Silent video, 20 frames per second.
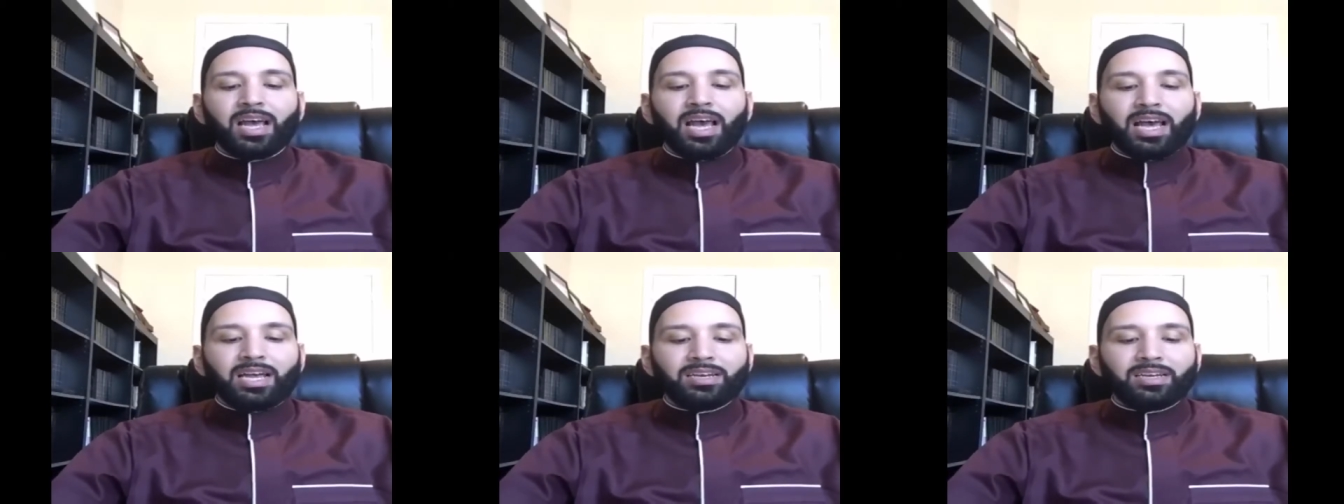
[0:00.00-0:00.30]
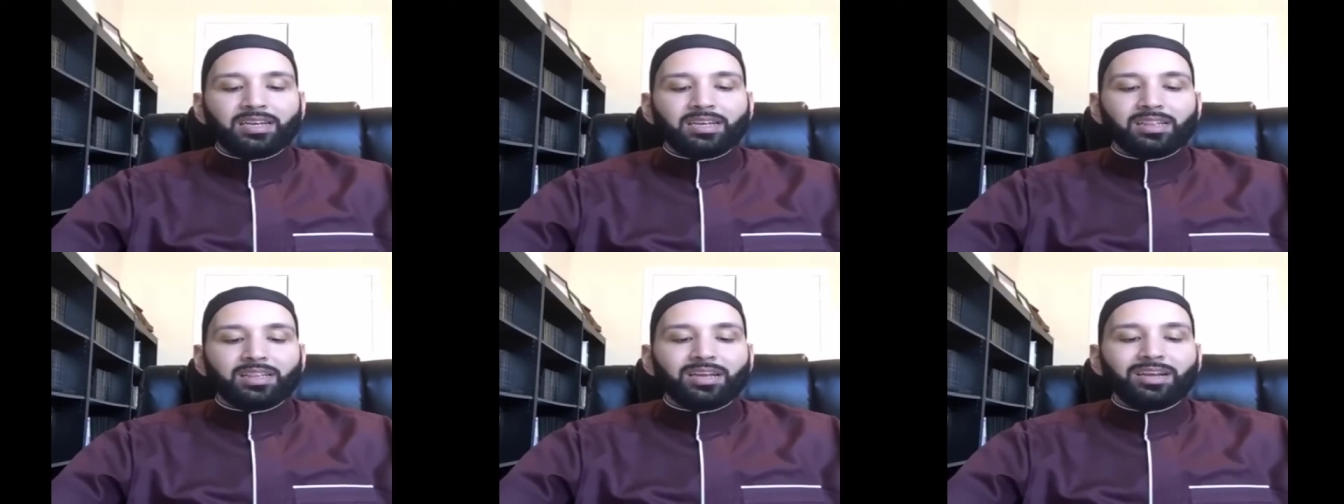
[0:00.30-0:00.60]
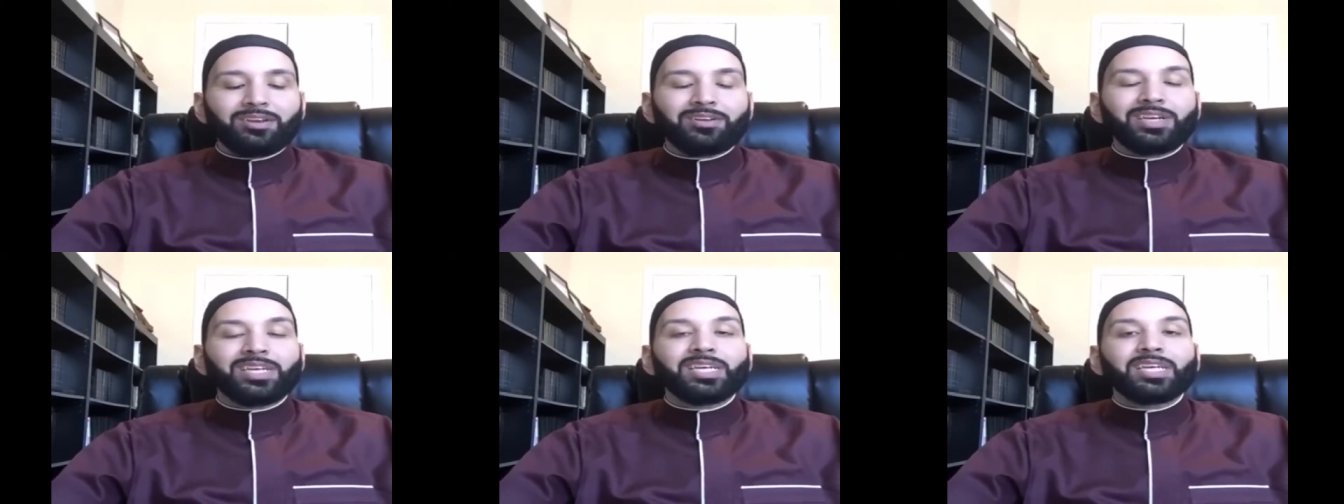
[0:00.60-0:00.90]
and
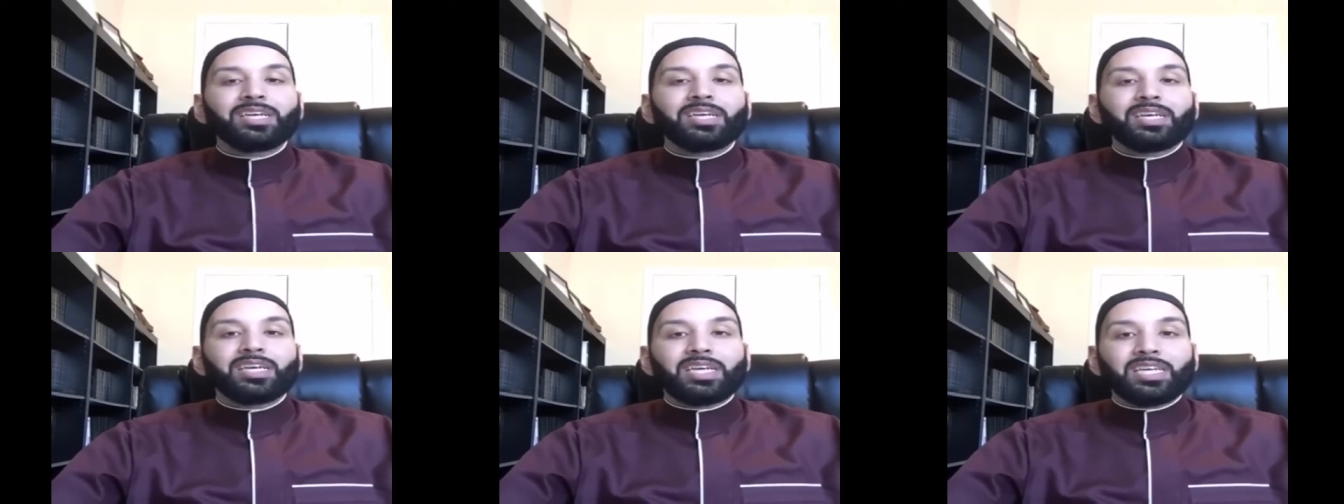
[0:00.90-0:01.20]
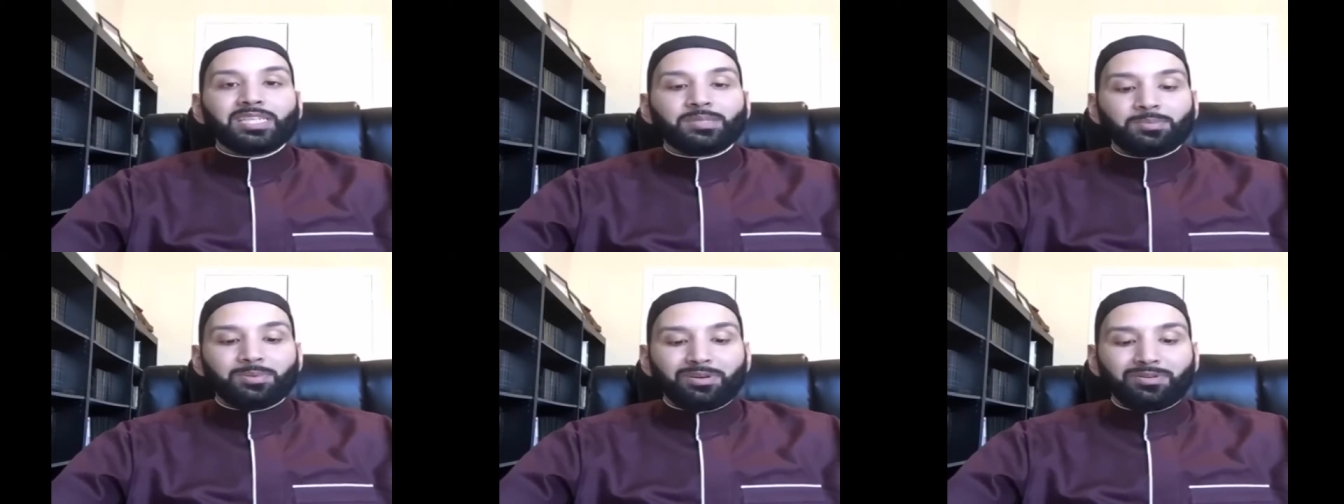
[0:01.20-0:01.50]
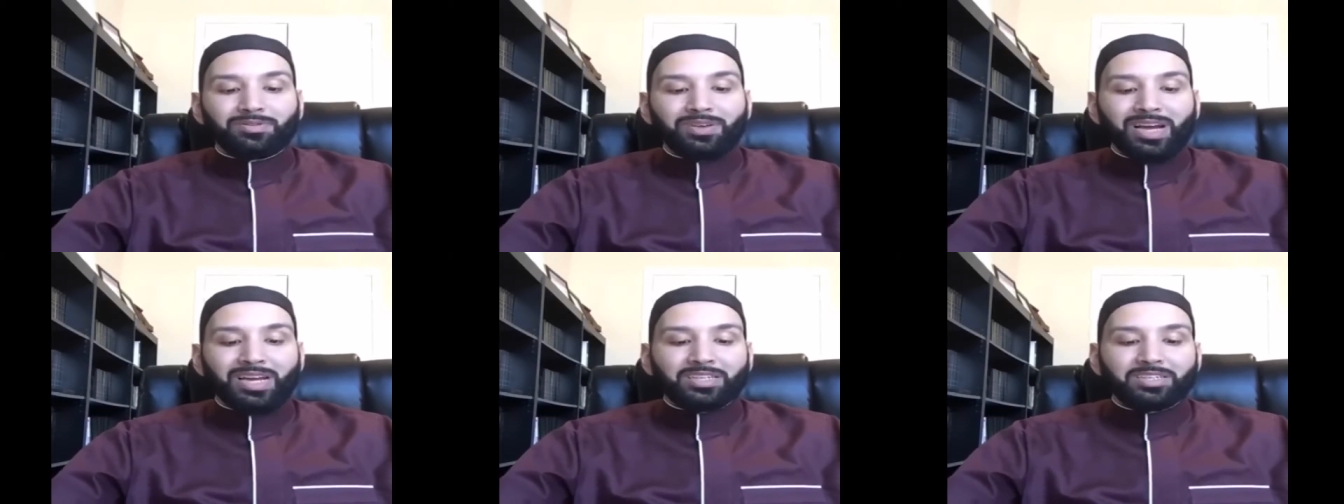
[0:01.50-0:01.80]
declaring His
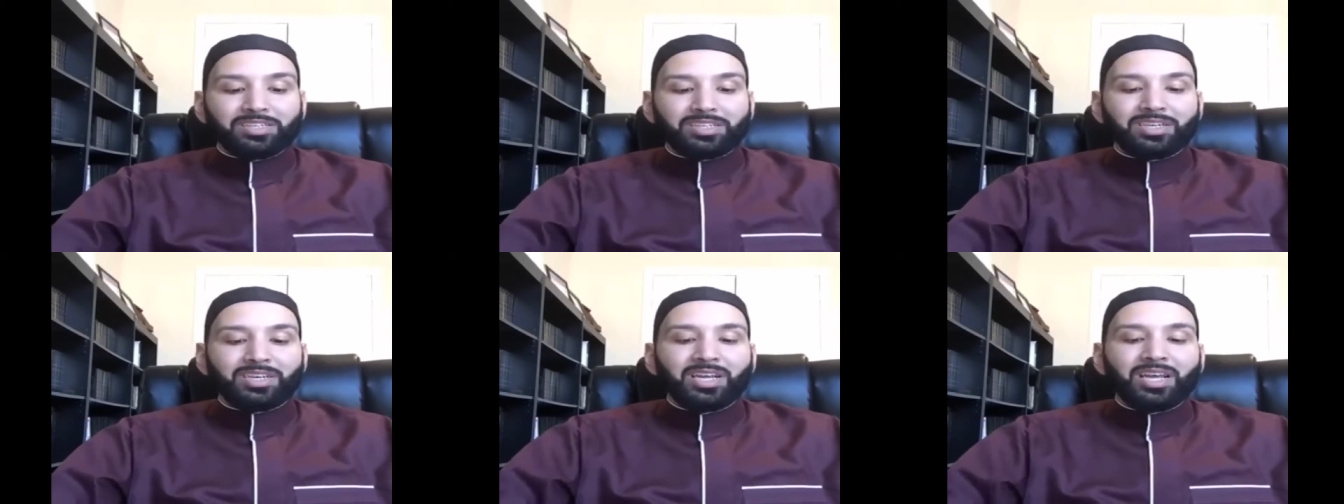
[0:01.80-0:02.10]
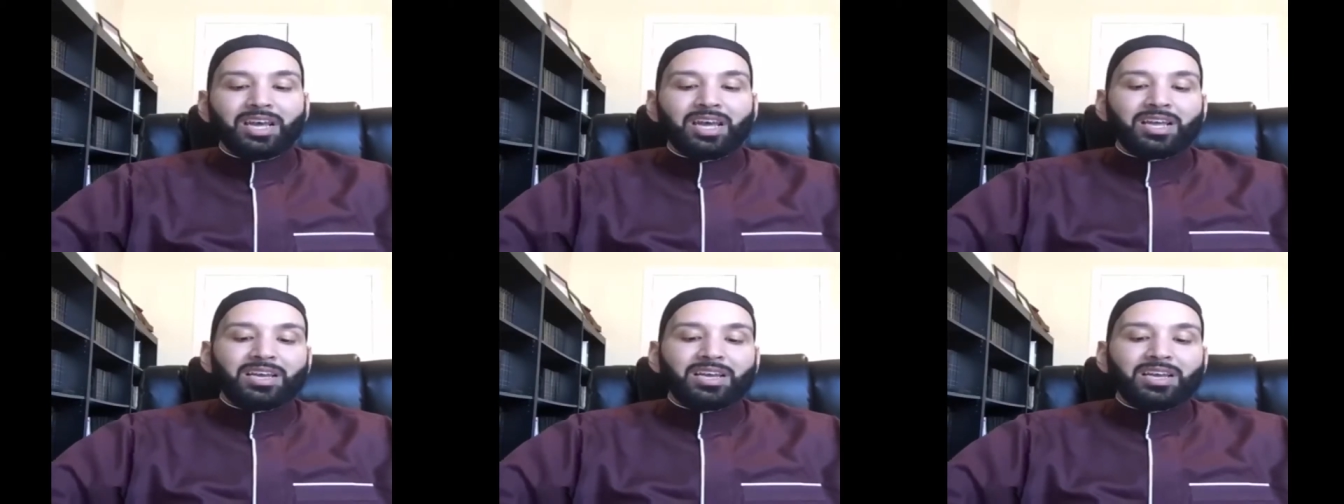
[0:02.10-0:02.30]
perfection.